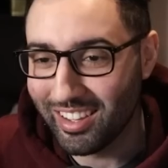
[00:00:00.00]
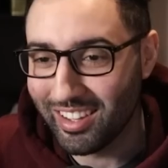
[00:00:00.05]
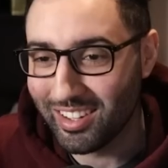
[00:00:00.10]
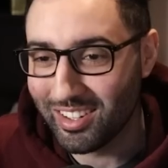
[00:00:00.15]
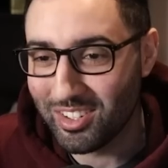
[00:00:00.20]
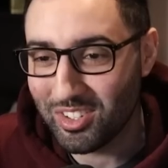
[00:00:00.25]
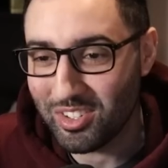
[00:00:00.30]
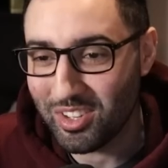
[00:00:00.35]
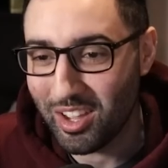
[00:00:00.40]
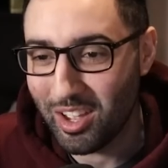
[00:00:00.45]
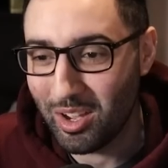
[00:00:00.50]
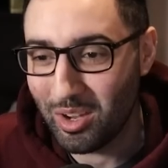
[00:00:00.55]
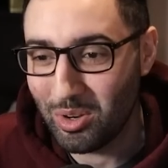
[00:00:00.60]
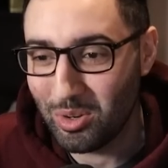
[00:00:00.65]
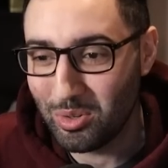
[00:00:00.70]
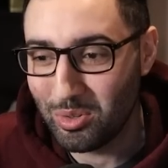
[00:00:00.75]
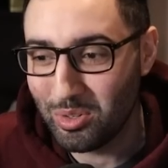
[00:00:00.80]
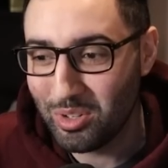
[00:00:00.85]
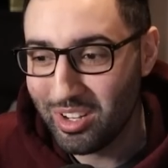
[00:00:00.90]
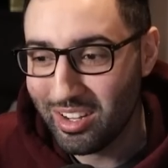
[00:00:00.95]
just
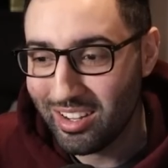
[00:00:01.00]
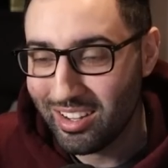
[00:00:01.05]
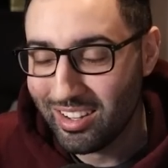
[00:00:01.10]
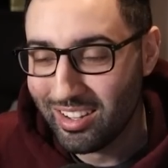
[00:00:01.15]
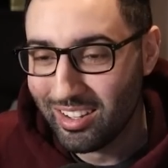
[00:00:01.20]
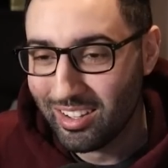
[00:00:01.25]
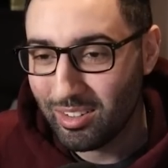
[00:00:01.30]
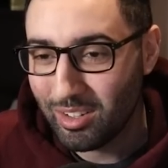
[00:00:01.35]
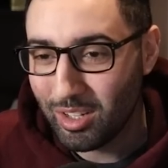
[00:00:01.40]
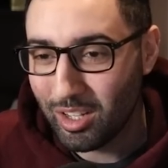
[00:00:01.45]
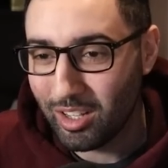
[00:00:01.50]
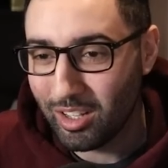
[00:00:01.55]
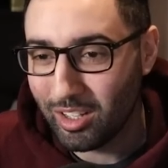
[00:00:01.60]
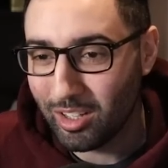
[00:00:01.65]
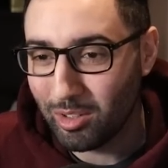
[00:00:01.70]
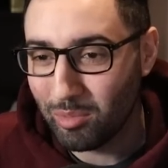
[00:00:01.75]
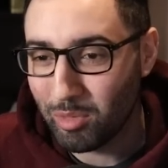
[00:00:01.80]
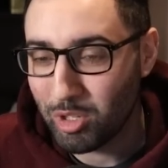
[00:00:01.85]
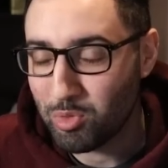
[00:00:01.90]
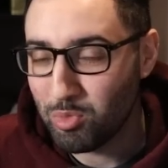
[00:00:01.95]
how
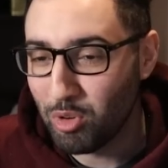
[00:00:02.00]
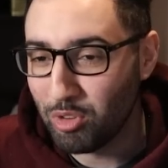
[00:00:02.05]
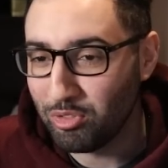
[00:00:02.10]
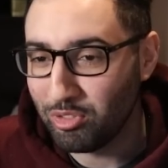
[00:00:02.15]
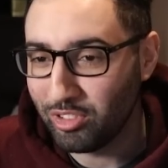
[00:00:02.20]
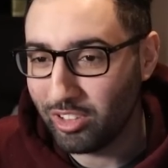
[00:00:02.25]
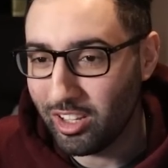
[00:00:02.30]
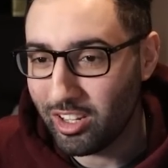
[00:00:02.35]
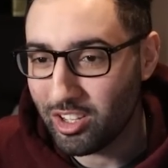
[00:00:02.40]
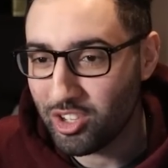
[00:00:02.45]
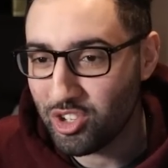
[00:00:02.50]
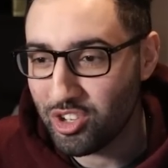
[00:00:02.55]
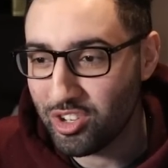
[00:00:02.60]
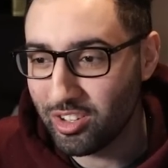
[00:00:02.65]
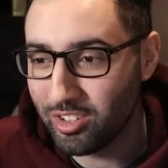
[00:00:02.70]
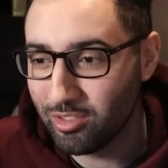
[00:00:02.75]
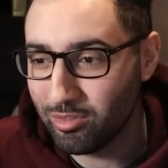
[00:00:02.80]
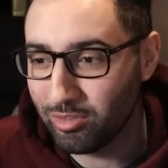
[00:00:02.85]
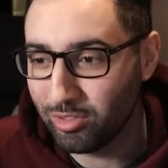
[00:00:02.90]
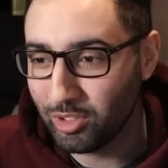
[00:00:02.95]
uh, much more flush
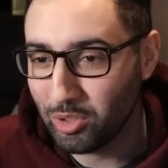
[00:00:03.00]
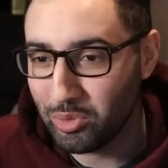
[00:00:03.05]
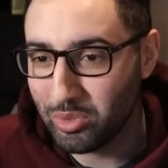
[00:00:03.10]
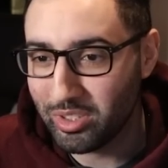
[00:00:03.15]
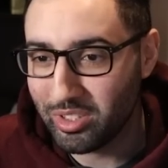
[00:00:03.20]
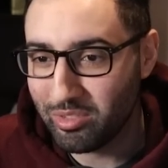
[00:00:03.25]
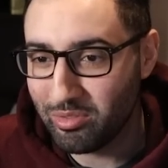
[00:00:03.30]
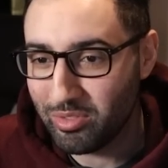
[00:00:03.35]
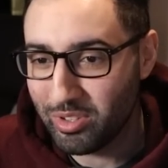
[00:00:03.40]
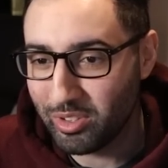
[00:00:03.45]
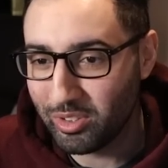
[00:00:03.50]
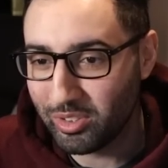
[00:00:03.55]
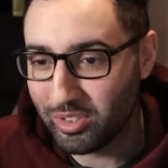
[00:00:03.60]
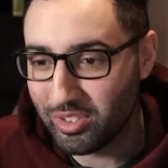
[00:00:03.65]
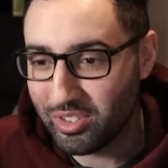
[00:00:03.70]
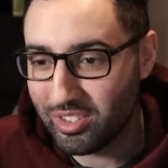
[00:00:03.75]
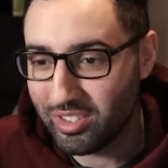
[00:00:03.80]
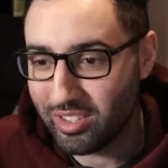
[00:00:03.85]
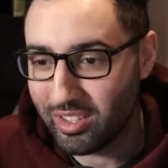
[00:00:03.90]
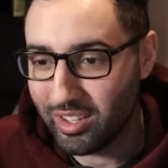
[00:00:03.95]
and fluid it
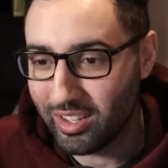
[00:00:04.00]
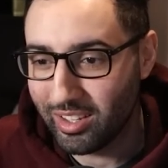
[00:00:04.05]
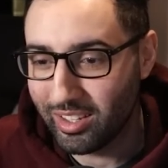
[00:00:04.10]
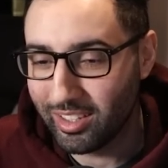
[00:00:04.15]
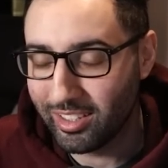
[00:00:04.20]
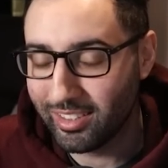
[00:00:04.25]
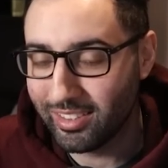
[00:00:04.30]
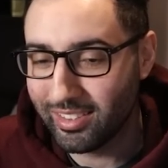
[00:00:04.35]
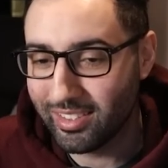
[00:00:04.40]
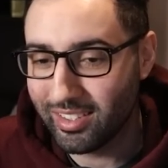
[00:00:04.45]
feels. And yeah.